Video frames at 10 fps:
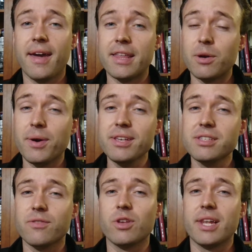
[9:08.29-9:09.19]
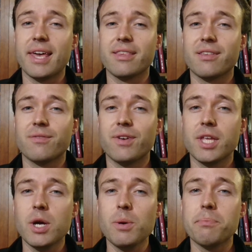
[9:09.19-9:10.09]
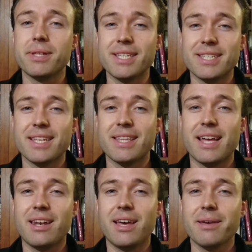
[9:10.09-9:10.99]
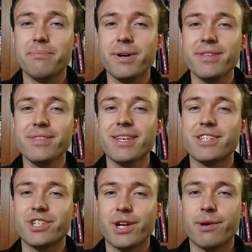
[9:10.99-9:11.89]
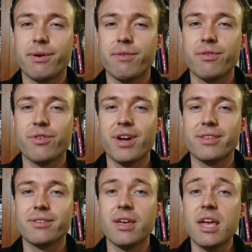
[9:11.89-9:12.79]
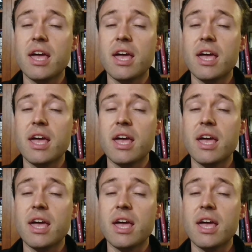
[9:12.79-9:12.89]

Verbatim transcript: Anyways, if you like this video, please hit that like button and share it with your friends.